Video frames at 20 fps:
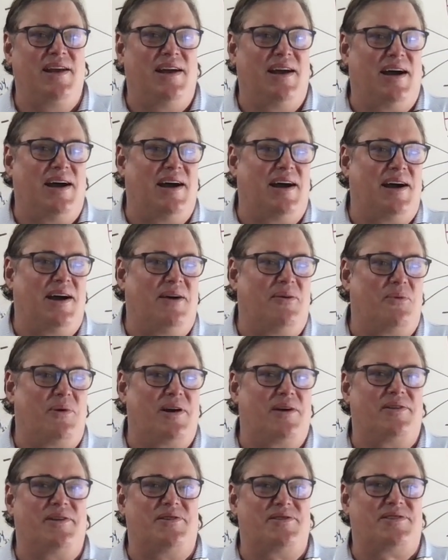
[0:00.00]
uh,
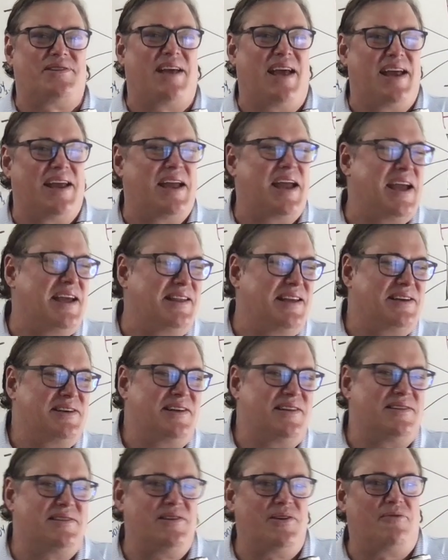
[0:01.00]
where they're saying, hey, they,
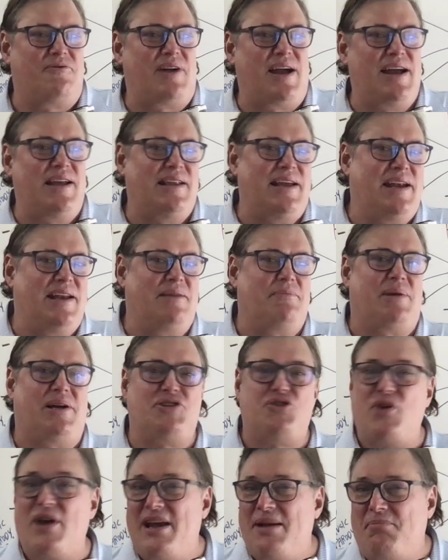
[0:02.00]
uh, you're violating my
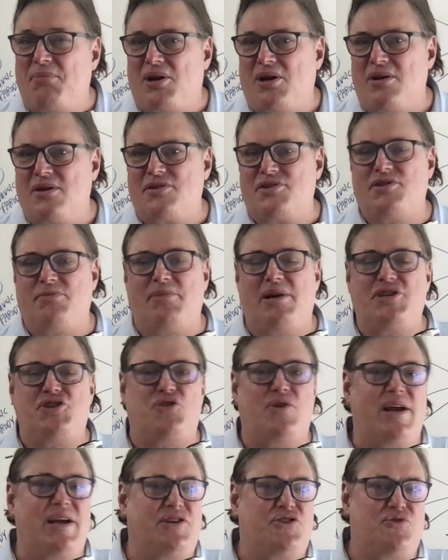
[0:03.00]
trademarks or my
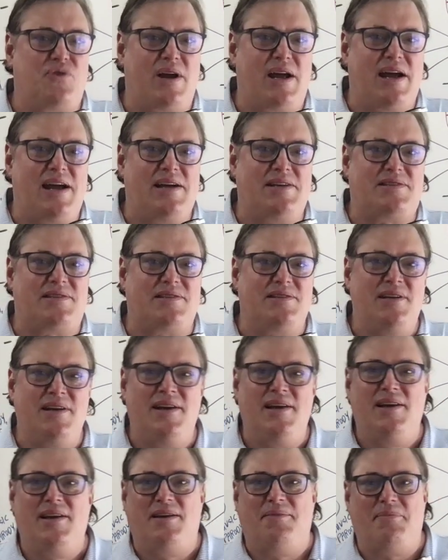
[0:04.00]
trade dress.
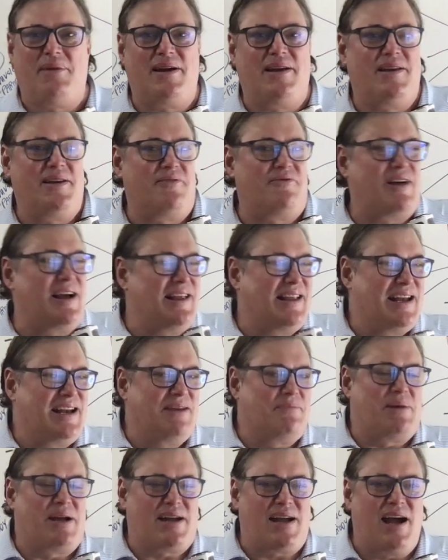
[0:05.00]
My, you're
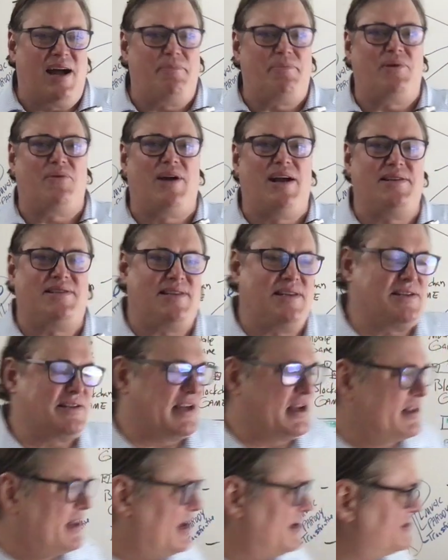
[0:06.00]
violating my copyrights, things
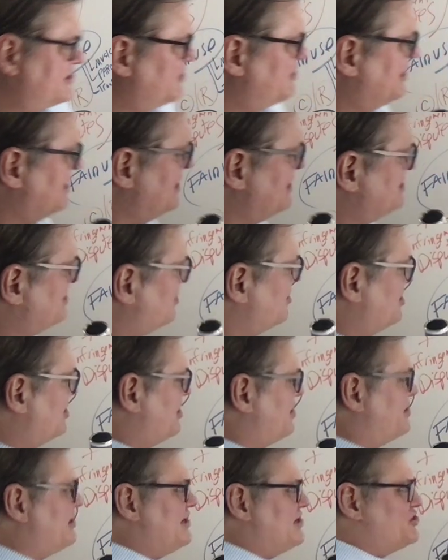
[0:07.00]
like that. So these are
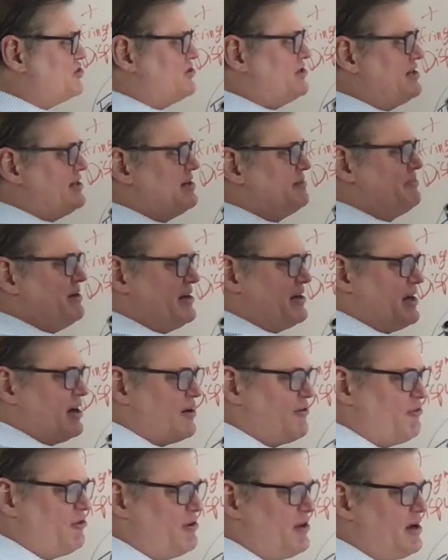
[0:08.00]
the things you need to be
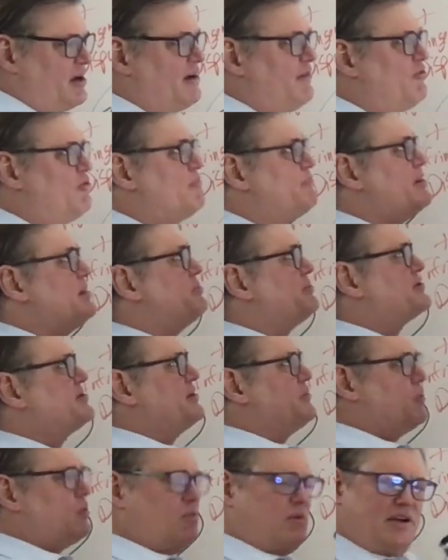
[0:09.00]
careful of when people
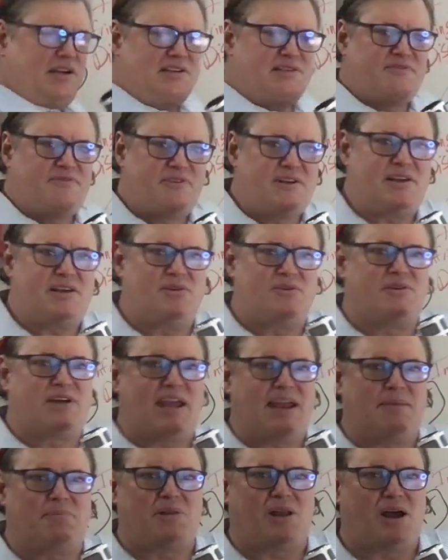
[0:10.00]
say, well, what is video
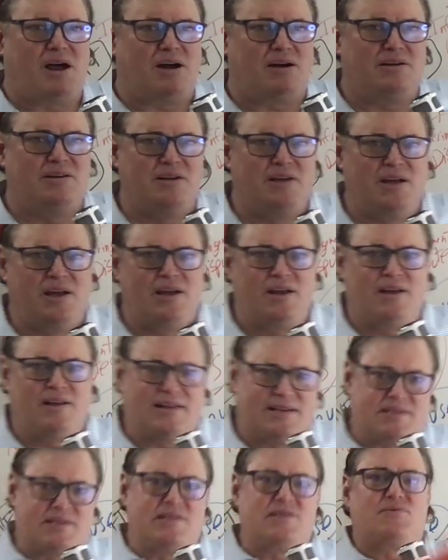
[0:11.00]
game law?
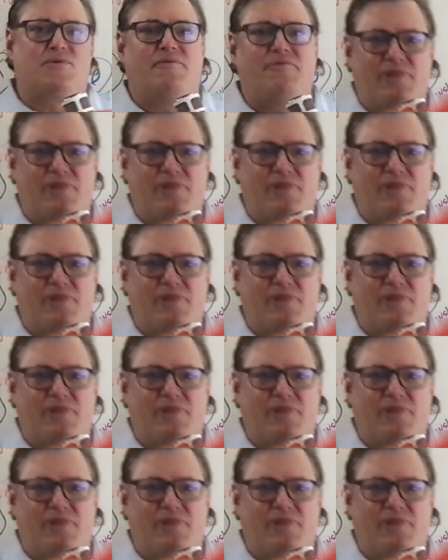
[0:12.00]
This is what